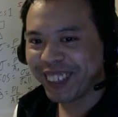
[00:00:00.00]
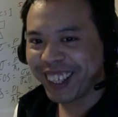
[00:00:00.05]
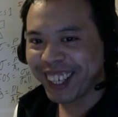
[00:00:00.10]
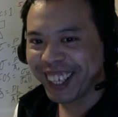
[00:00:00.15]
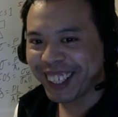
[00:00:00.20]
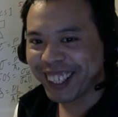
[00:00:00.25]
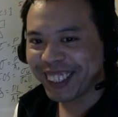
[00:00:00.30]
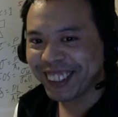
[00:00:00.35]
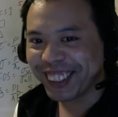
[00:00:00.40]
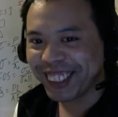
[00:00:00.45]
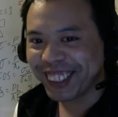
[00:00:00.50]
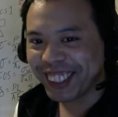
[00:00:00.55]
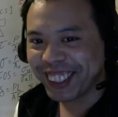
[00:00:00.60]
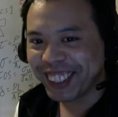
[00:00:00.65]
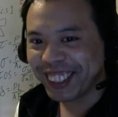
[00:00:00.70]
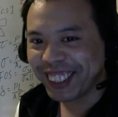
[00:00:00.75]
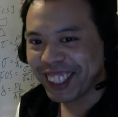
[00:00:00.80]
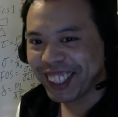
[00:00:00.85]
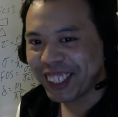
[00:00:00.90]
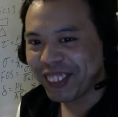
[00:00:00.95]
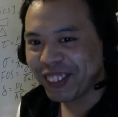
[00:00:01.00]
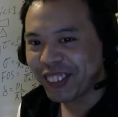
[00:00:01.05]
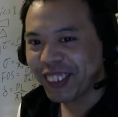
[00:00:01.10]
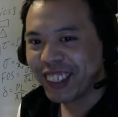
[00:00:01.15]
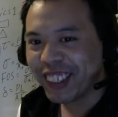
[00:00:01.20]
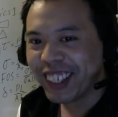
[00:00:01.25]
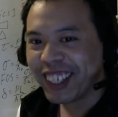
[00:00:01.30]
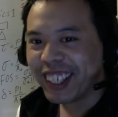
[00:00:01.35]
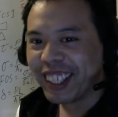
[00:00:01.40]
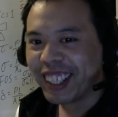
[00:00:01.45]
as the D stands
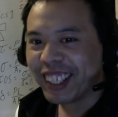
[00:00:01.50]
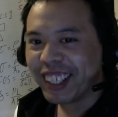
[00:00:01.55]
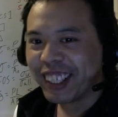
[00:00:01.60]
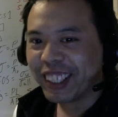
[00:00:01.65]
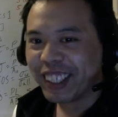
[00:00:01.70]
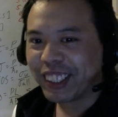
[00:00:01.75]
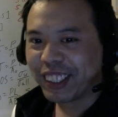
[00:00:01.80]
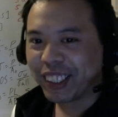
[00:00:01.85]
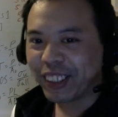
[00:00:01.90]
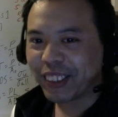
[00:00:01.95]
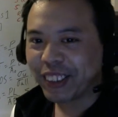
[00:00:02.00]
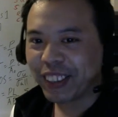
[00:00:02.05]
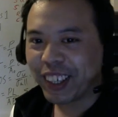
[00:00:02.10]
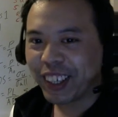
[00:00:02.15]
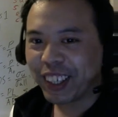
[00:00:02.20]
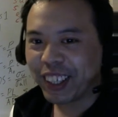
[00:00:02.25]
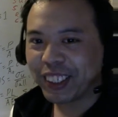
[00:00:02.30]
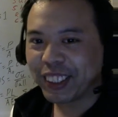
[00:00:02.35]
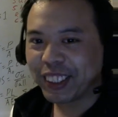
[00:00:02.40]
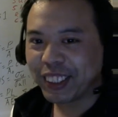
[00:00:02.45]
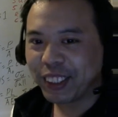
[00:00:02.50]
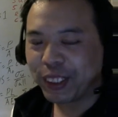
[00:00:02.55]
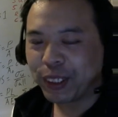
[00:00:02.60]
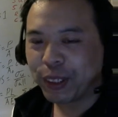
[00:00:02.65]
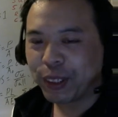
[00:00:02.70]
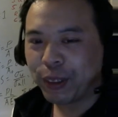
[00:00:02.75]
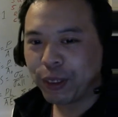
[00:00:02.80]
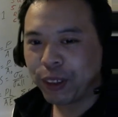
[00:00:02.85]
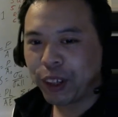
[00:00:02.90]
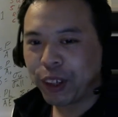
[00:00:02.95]
for. So I got
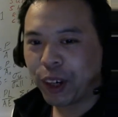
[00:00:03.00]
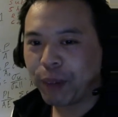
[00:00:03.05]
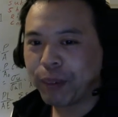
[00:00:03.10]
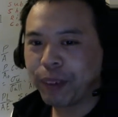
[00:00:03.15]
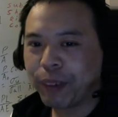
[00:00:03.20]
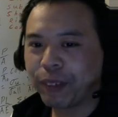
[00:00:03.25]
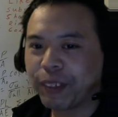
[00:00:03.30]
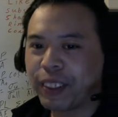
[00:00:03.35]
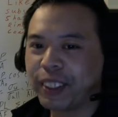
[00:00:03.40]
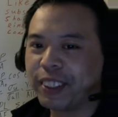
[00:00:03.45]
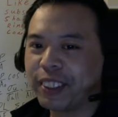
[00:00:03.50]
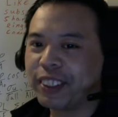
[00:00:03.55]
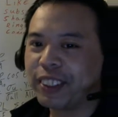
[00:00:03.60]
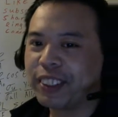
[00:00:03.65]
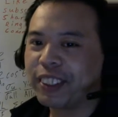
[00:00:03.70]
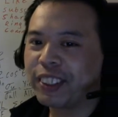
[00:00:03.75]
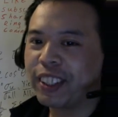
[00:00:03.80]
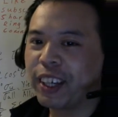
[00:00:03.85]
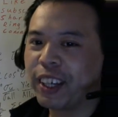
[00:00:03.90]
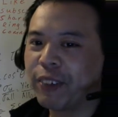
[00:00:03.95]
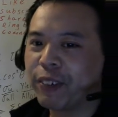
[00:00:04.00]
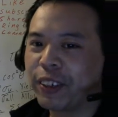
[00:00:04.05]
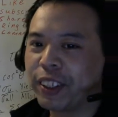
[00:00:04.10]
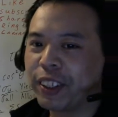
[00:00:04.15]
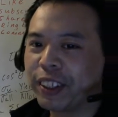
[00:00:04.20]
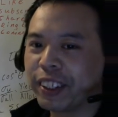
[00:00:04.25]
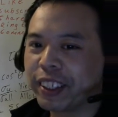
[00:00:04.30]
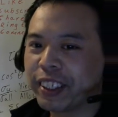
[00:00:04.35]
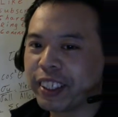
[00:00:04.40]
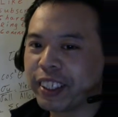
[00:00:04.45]
two common ones. I've
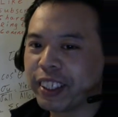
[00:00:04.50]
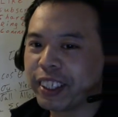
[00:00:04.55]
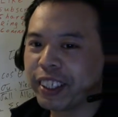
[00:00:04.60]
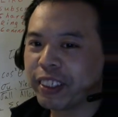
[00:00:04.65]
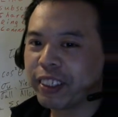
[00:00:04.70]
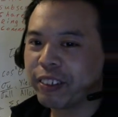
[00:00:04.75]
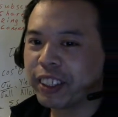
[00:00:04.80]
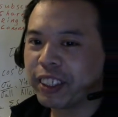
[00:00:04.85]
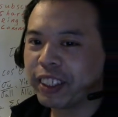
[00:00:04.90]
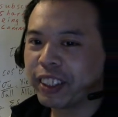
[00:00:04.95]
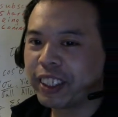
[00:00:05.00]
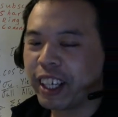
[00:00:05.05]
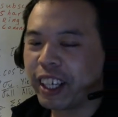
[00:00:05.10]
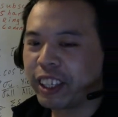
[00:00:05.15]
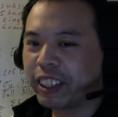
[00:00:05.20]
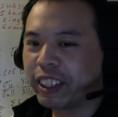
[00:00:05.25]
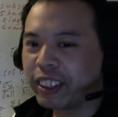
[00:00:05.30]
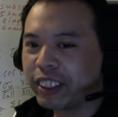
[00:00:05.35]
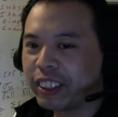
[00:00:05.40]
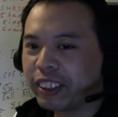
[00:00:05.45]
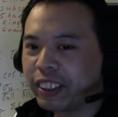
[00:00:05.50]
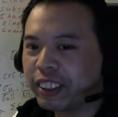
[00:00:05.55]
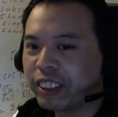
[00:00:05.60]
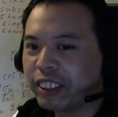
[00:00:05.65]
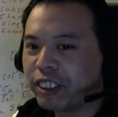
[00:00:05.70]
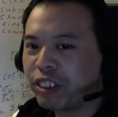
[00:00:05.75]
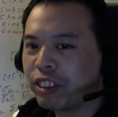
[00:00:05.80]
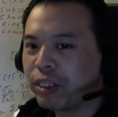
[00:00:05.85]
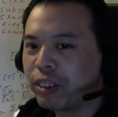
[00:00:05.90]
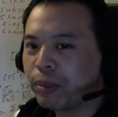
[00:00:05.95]
got the rectangular
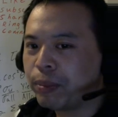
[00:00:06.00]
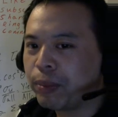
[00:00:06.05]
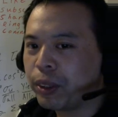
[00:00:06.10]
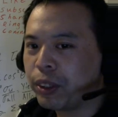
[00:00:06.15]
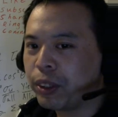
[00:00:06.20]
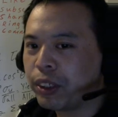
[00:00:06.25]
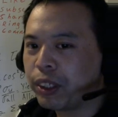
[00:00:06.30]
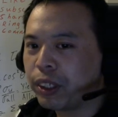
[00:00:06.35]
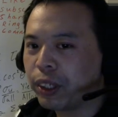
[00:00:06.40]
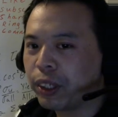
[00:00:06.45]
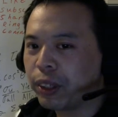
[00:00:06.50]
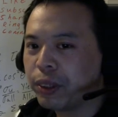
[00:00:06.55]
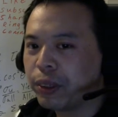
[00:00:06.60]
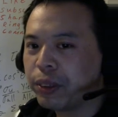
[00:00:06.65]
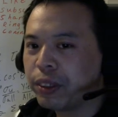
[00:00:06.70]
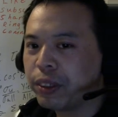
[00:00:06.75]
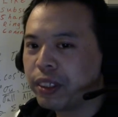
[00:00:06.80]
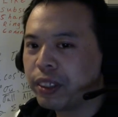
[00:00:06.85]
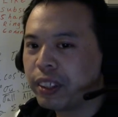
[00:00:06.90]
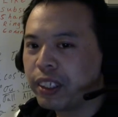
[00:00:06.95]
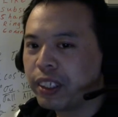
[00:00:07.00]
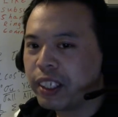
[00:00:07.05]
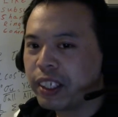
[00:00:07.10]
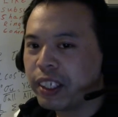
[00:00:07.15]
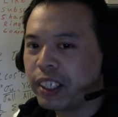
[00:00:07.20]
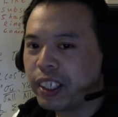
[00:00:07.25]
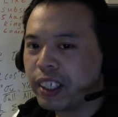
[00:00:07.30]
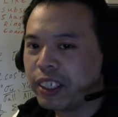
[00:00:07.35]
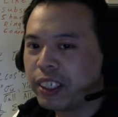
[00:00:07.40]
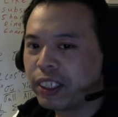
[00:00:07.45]
distributed load.
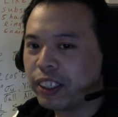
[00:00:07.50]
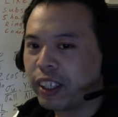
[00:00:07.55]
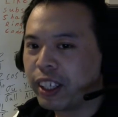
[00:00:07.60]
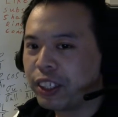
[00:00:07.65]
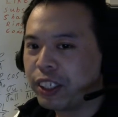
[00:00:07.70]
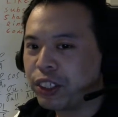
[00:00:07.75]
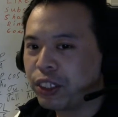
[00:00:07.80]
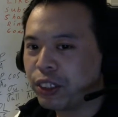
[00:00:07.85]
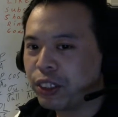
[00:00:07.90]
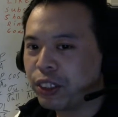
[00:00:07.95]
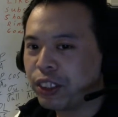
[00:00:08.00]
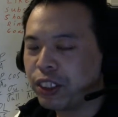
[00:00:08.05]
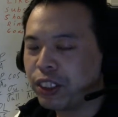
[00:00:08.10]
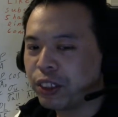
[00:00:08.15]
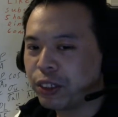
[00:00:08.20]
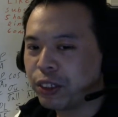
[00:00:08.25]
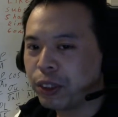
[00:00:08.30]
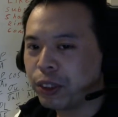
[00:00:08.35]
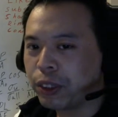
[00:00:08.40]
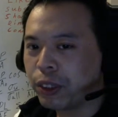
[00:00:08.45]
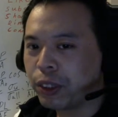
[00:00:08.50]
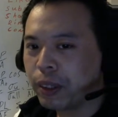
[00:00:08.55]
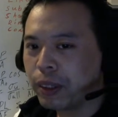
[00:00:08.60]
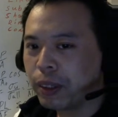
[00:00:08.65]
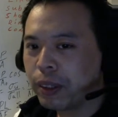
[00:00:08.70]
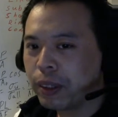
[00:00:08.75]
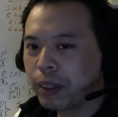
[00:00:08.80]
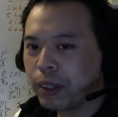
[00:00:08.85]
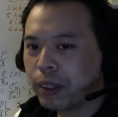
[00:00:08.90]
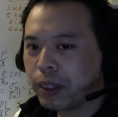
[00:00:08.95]
So that's just
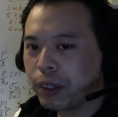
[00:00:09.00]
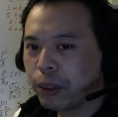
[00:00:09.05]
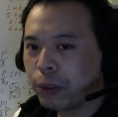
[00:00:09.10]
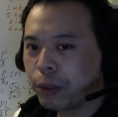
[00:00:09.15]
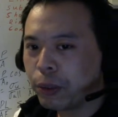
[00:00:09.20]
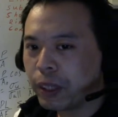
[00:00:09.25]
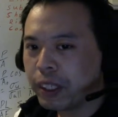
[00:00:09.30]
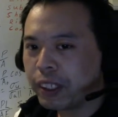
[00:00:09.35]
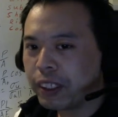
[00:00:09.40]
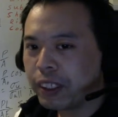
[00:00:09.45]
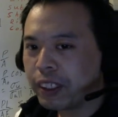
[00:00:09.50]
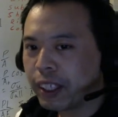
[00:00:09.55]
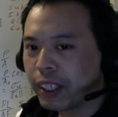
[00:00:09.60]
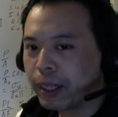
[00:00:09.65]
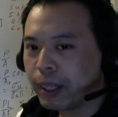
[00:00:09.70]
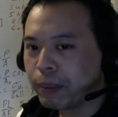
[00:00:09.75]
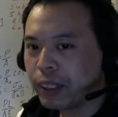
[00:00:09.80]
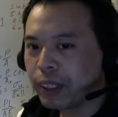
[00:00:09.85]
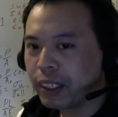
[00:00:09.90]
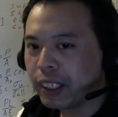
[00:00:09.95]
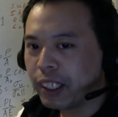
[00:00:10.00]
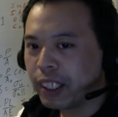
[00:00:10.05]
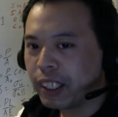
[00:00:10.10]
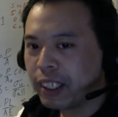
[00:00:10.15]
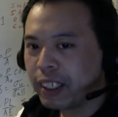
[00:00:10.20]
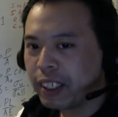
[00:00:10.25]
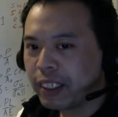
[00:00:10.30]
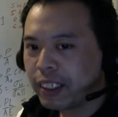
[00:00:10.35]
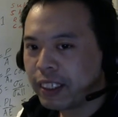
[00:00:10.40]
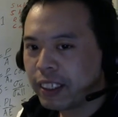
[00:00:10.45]
your width times
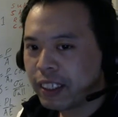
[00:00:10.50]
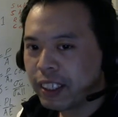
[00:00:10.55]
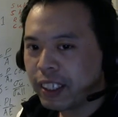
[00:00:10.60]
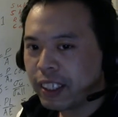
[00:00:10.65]
length,